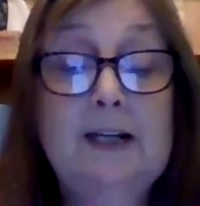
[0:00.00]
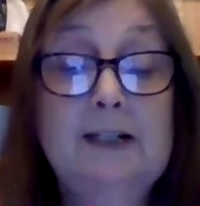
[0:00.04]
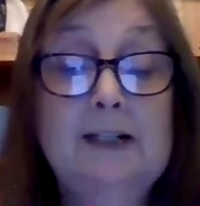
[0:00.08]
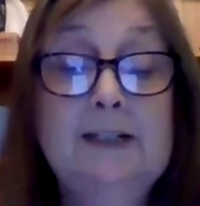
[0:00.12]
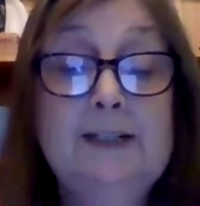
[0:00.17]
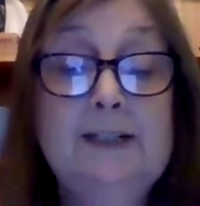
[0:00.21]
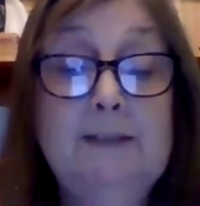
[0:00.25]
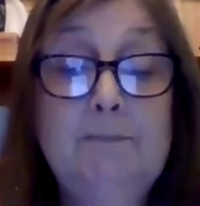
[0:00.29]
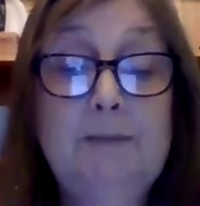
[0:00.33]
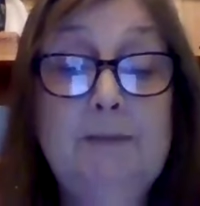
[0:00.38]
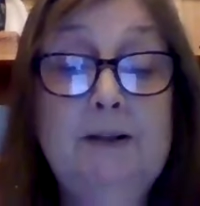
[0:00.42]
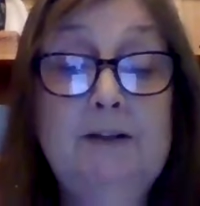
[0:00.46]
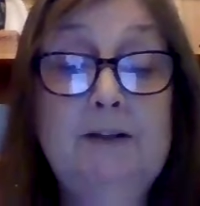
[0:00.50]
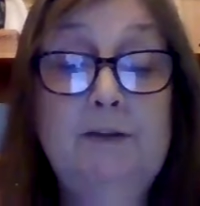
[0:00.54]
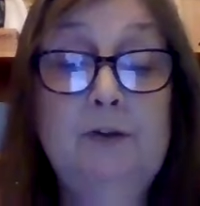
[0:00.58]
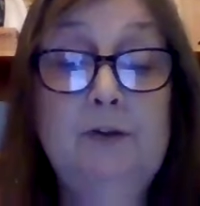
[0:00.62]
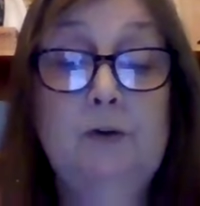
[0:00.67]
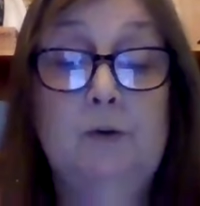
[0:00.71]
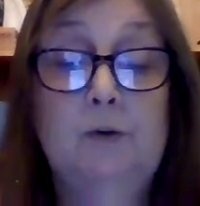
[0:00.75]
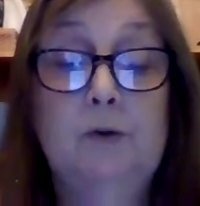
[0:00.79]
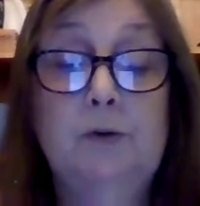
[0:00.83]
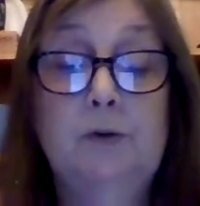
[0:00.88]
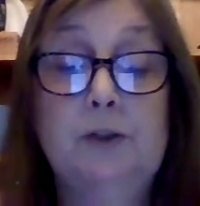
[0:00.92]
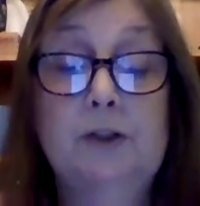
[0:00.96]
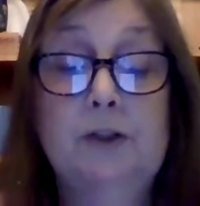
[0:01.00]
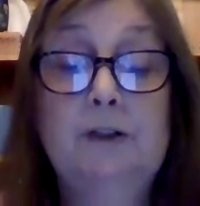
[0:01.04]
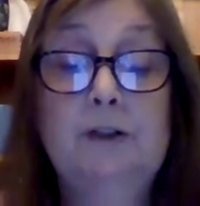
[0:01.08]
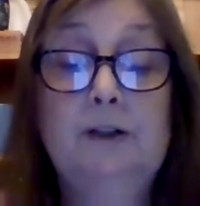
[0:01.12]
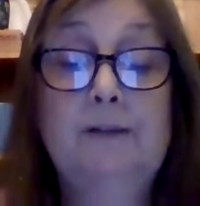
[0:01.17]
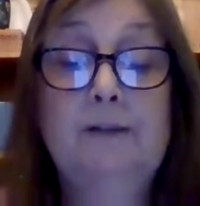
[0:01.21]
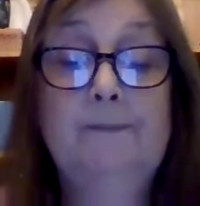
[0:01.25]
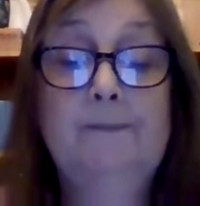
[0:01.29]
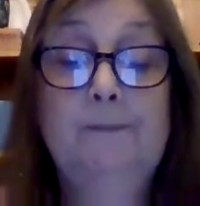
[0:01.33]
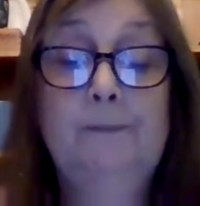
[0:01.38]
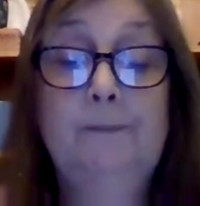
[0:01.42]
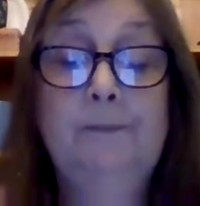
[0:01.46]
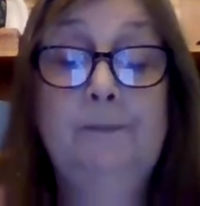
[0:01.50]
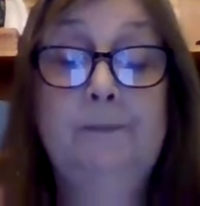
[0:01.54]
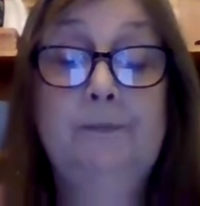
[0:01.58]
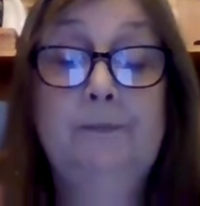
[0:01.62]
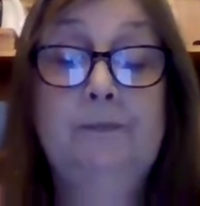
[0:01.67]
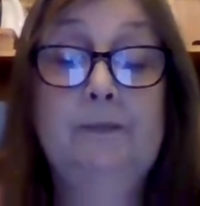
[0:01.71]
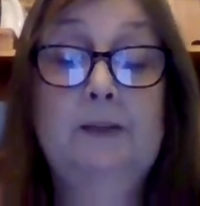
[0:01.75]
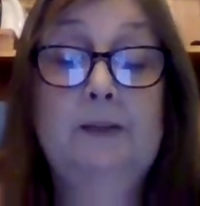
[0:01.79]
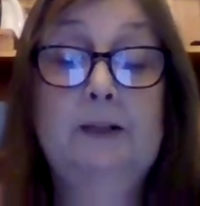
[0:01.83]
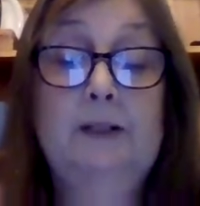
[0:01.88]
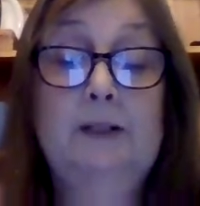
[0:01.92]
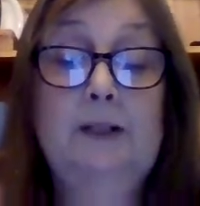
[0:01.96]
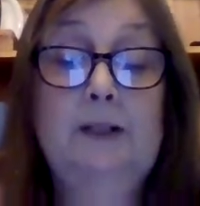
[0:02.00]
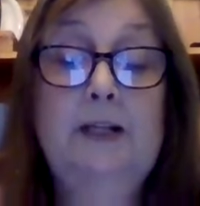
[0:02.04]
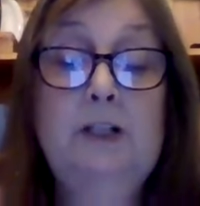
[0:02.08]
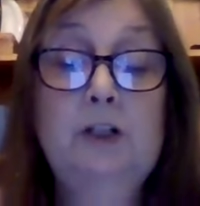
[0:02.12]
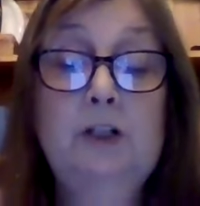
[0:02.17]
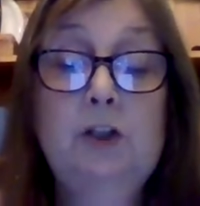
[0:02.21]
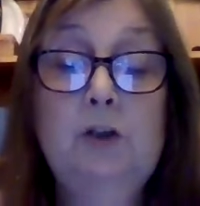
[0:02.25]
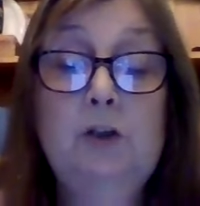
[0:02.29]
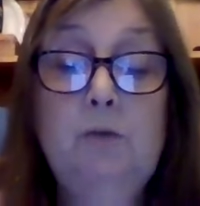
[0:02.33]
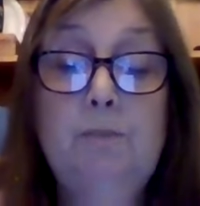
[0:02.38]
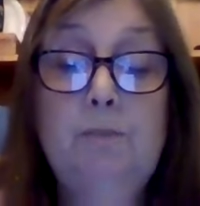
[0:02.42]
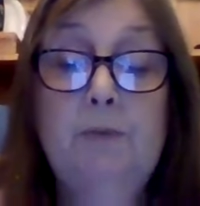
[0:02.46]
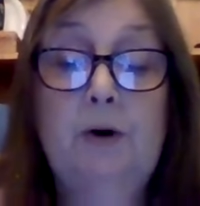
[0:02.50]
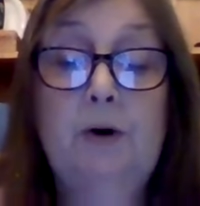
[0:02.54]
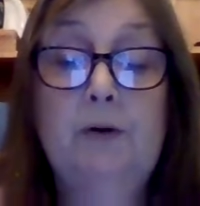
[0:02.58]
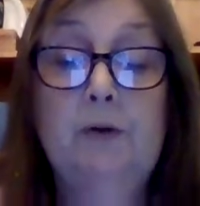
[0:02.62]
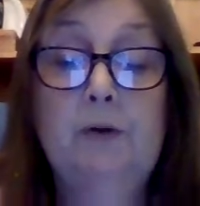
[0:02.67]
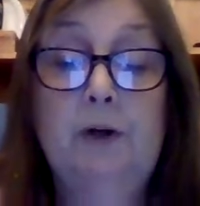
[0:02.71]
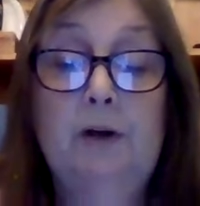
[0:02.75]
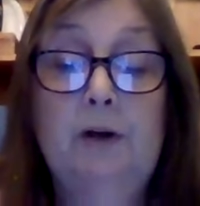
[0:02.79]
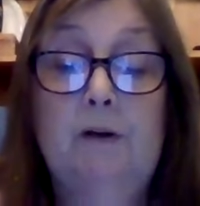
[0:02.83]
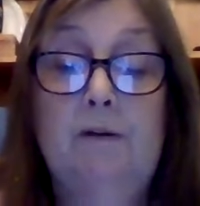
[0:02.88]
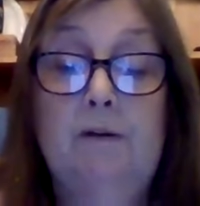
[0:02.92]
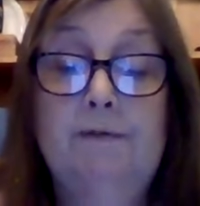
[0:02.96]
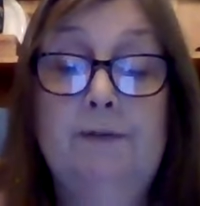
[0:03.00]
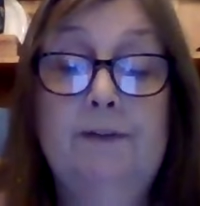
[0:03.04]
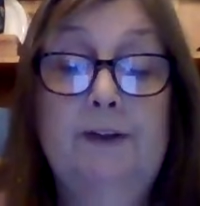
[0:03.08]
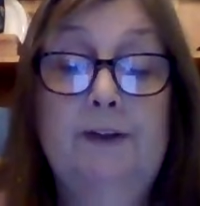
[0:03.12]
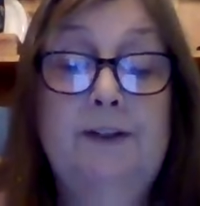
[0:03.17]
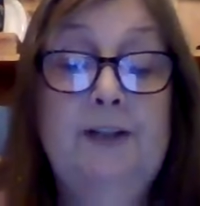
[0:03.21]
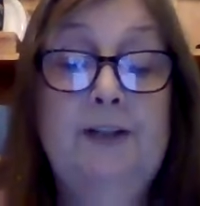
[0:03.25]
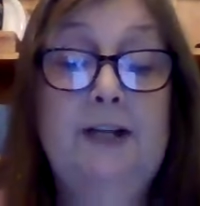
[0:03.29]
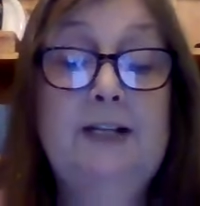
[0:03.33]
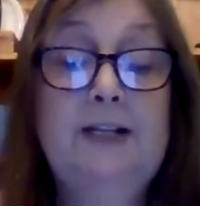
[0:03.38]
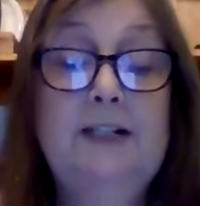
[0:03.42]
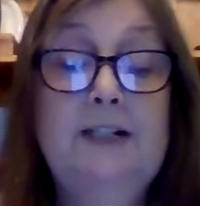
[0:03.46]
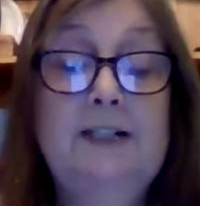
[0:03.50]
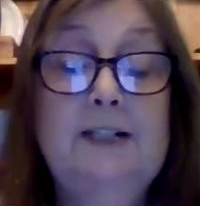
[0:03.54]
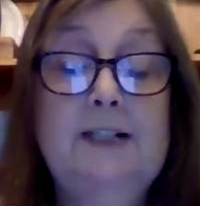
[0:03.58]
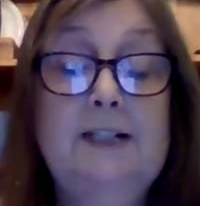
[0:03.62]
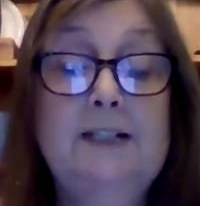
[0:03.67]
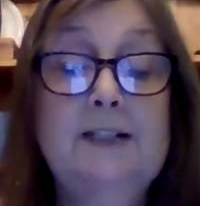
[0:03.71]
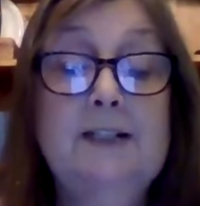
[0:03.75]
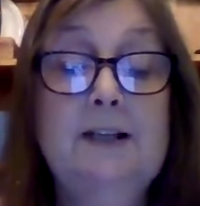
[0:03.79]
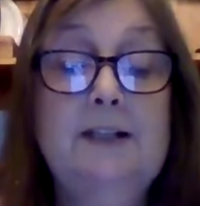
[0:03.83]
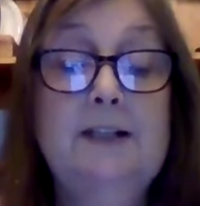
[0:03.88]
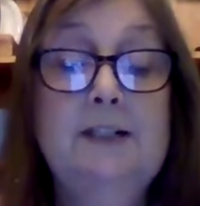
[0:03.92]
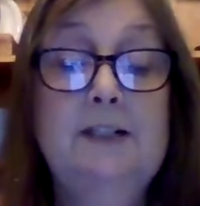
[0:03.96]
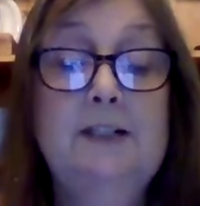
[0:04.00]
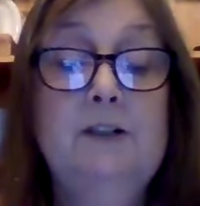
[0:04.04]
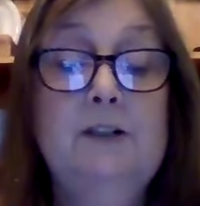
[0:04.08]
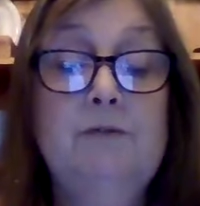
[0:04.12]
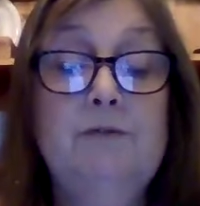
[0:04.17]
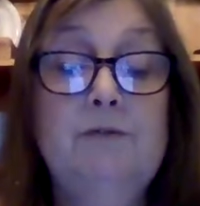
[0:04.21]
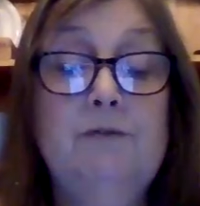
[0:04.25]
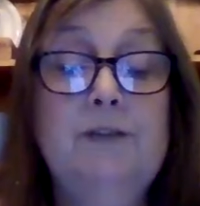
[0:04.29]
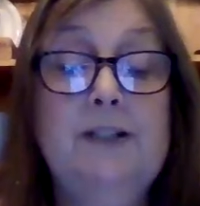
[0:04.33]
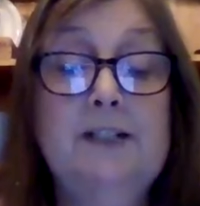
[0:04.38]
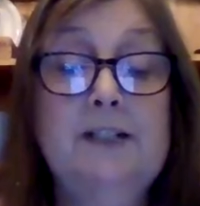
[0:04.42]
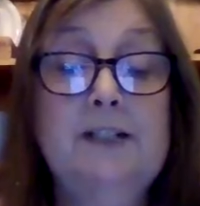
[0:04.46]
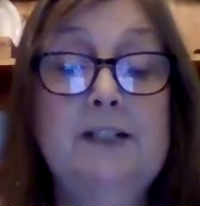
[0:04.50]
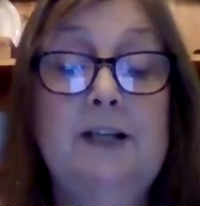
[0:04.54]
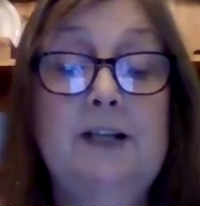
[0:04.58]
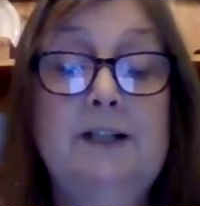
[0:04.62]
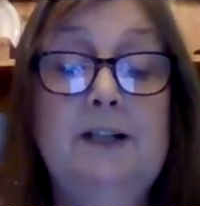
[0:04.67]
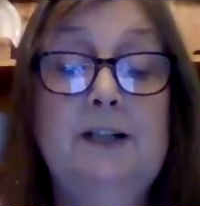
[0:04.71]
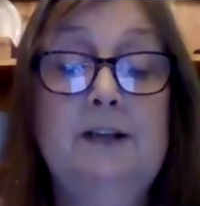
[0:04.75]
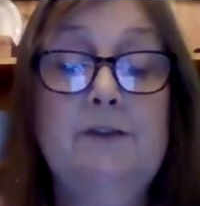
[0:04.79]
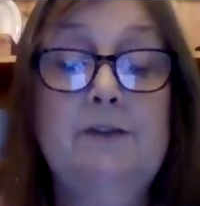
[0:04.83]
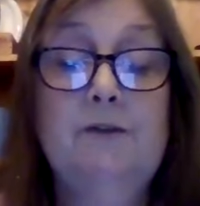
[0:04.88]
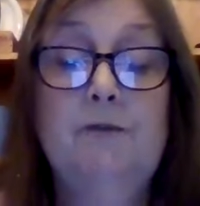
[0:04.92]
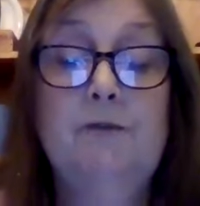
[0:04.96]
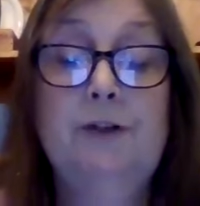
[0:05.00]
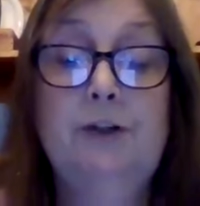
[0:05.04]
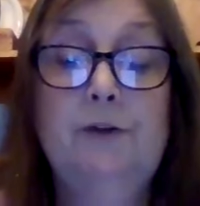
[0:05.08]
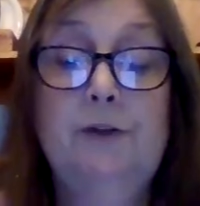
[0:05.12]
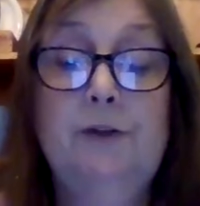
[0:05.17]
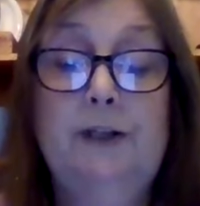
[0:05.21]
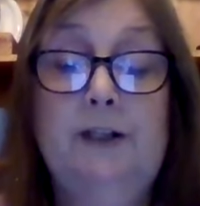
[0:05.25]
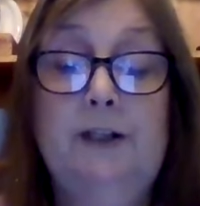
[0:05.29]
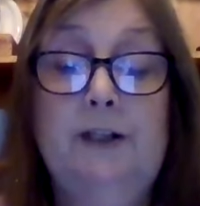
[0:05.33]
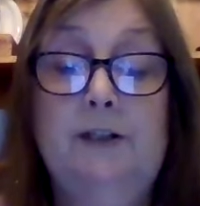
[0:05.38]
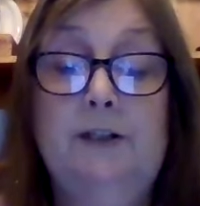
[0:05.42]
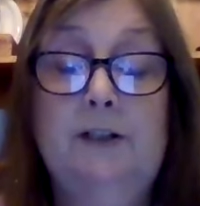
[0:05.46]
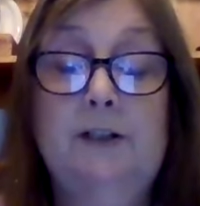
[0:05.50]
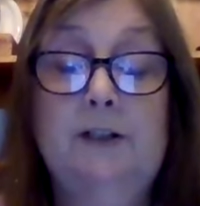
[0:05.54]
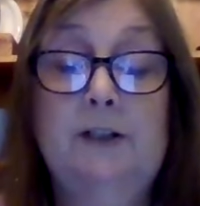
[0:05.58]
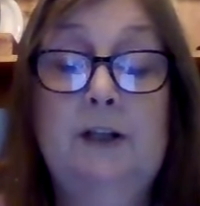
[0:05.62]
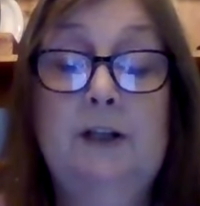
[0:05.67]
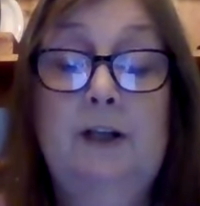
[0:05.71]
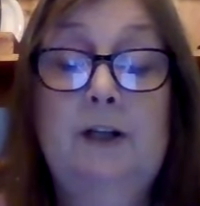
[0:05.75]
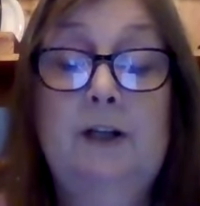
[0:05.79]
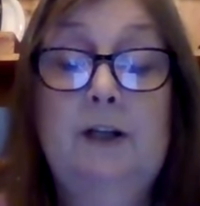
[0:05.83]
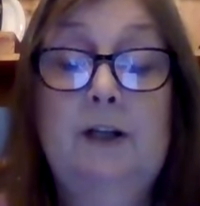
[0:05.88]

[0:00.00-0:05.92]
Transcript: I simply thought. He too broke off, and then he decided to risk another annoyance.